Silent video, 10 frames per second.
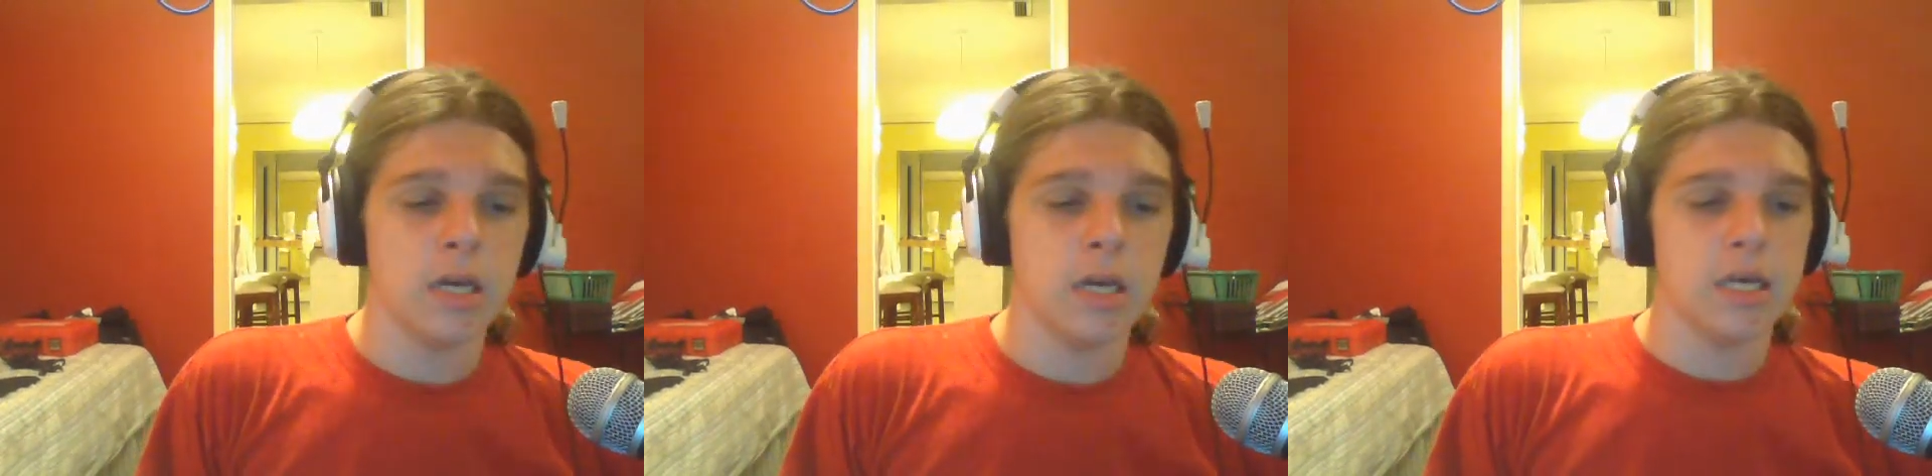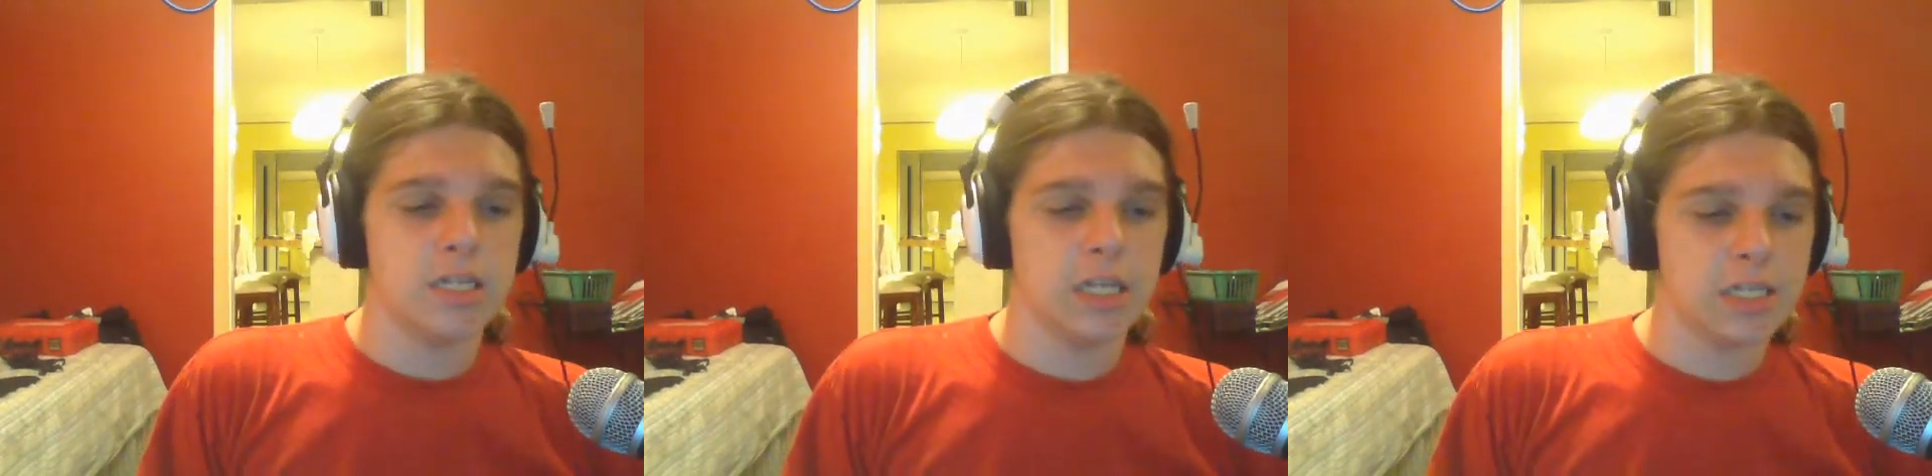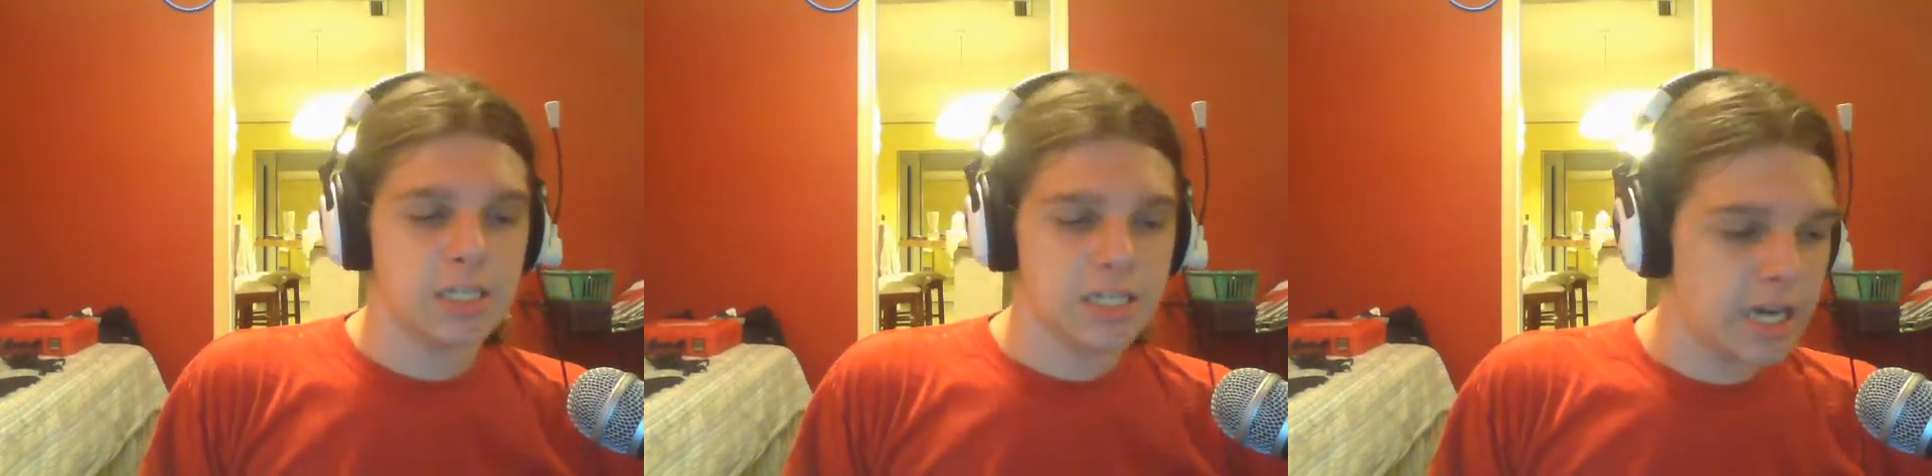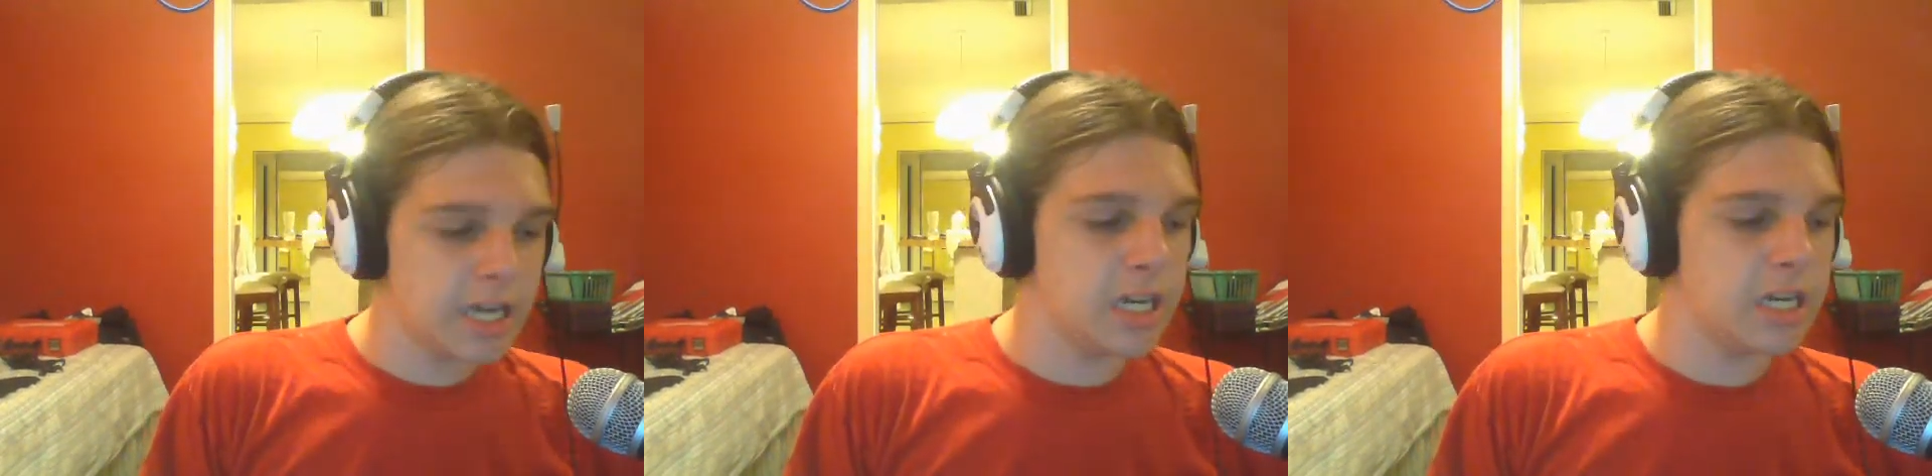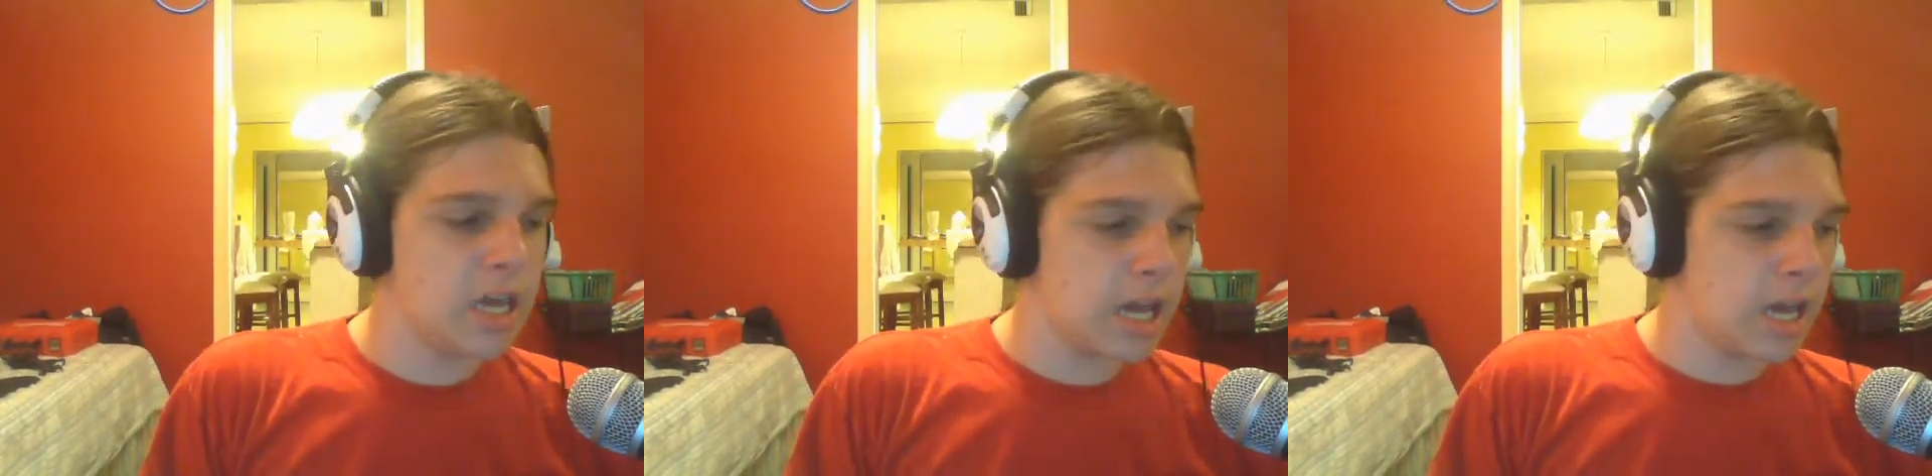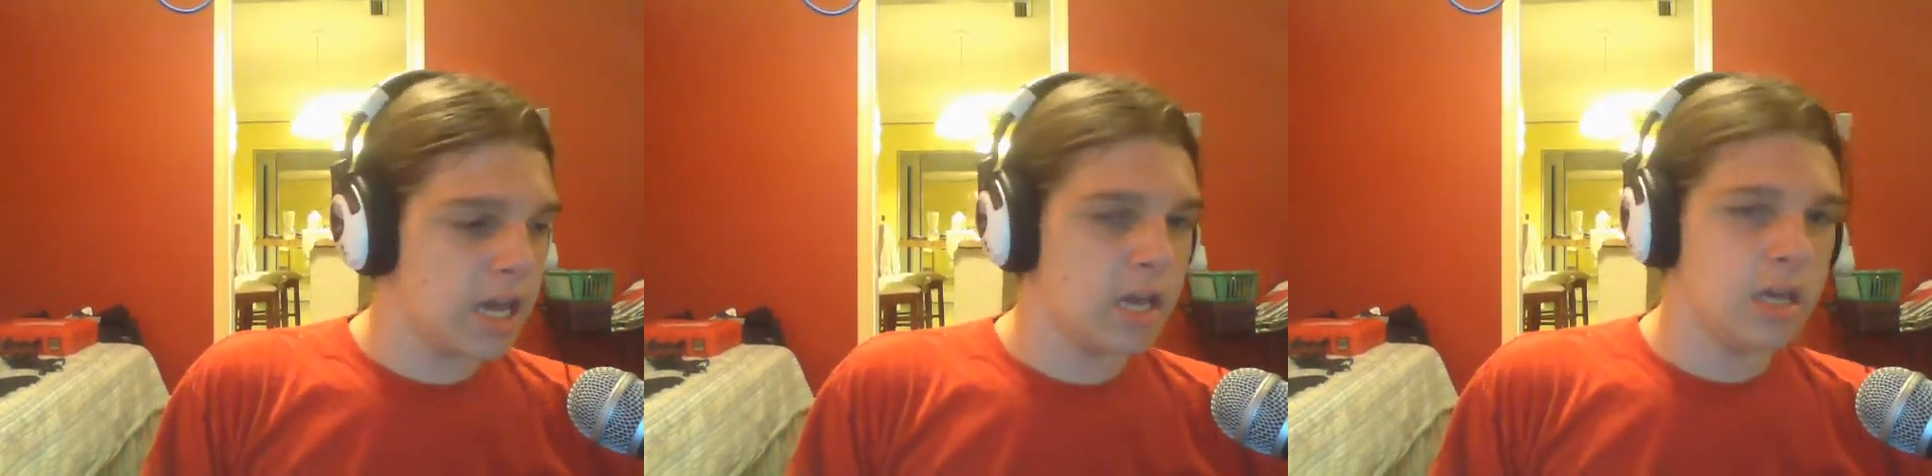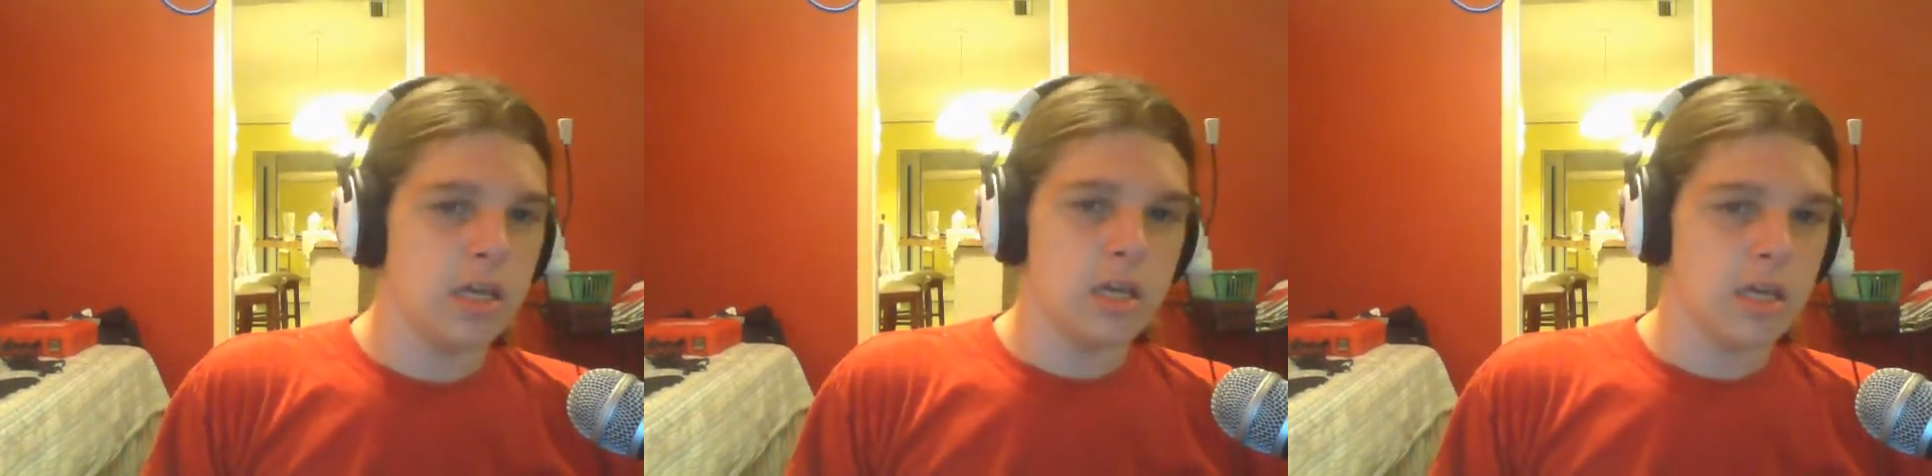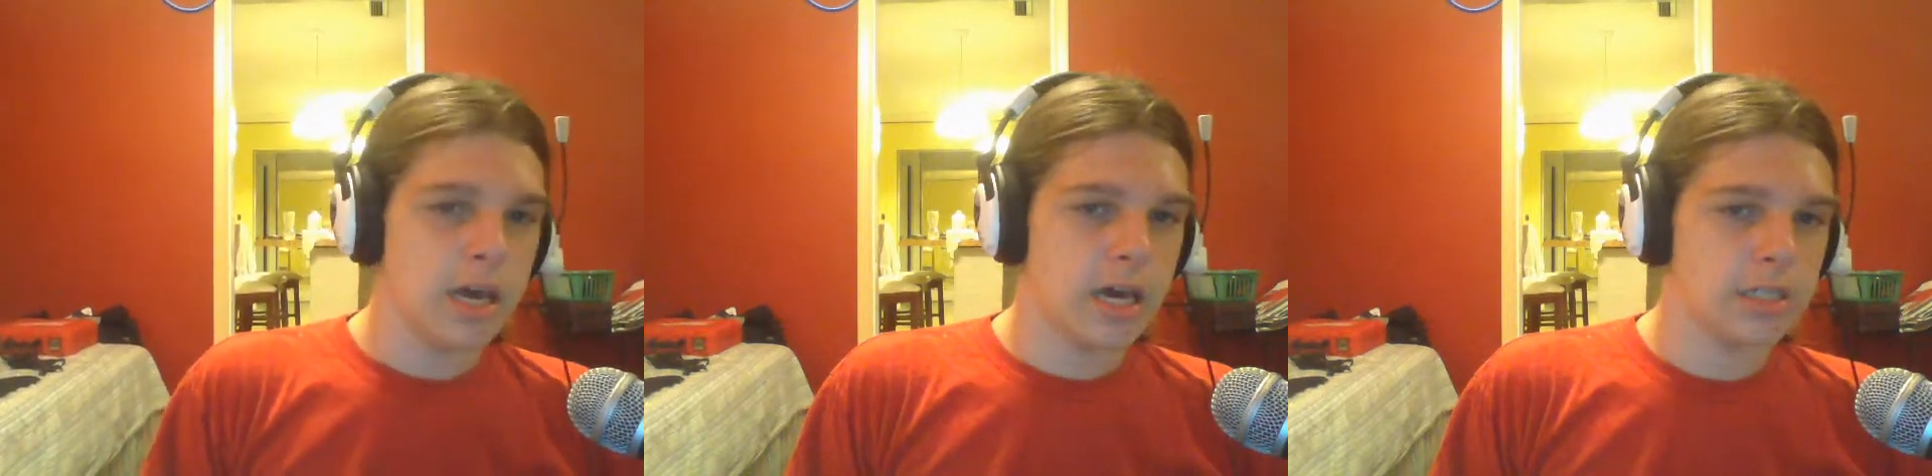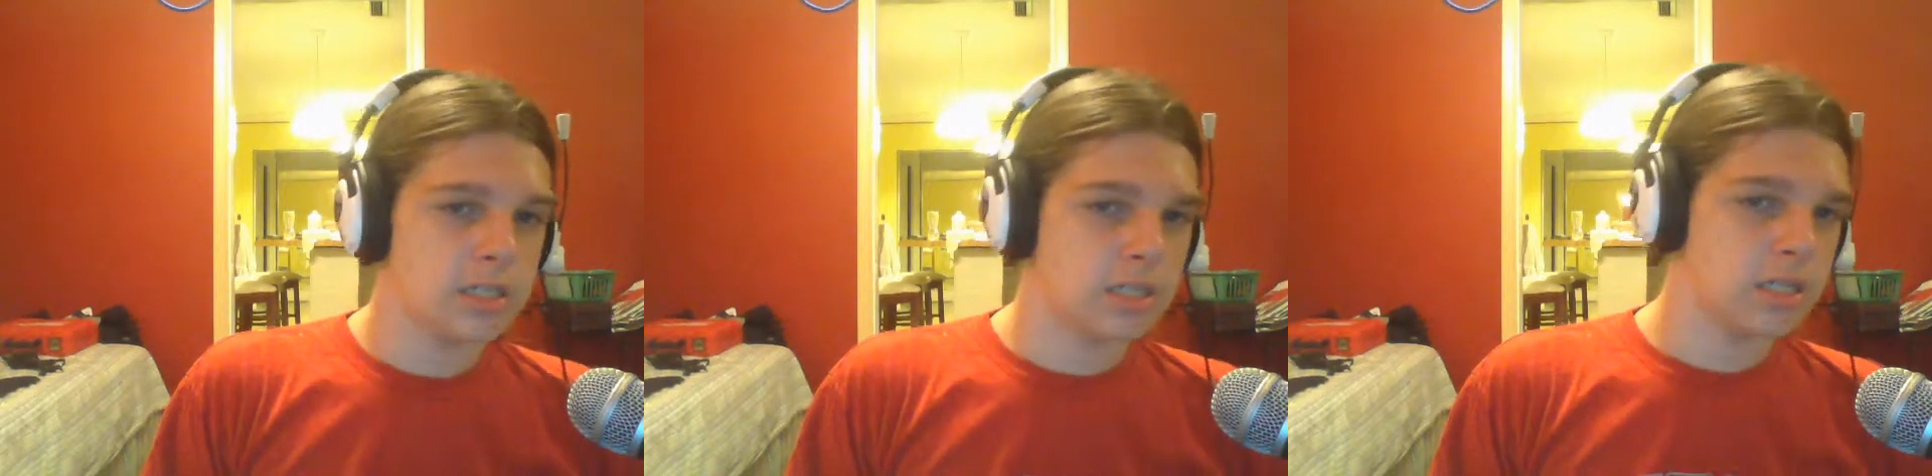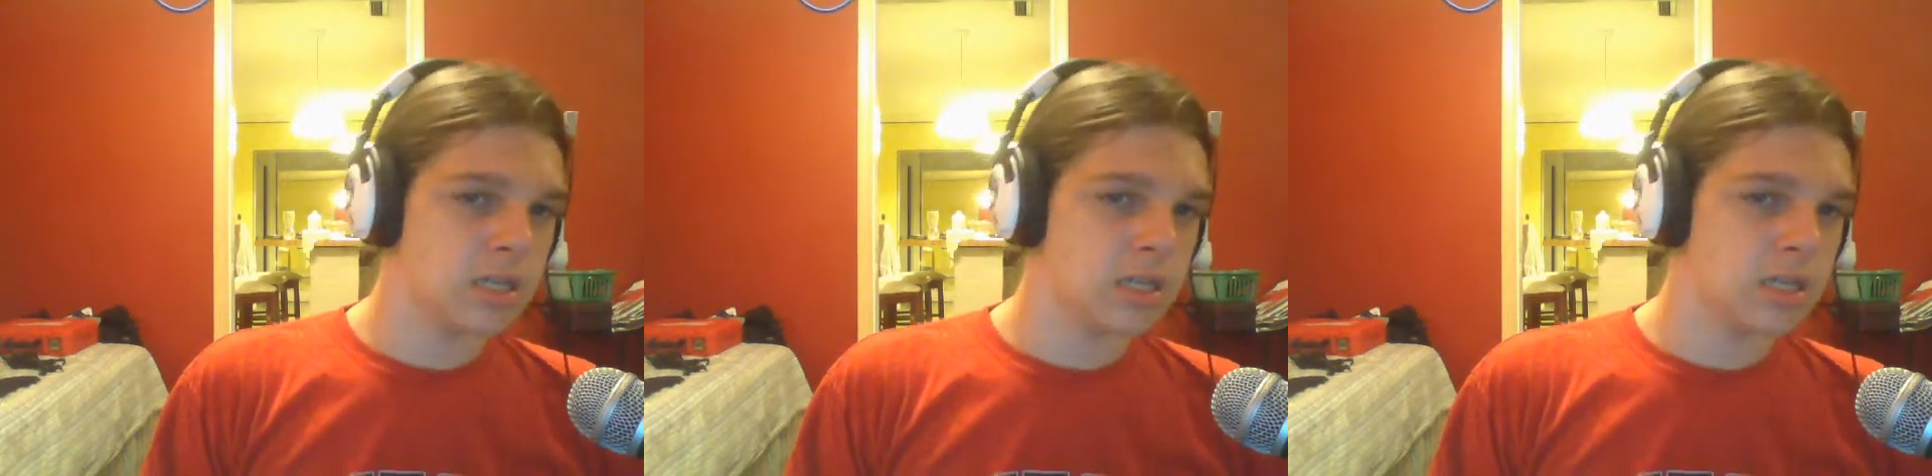is an exciting day. Yes.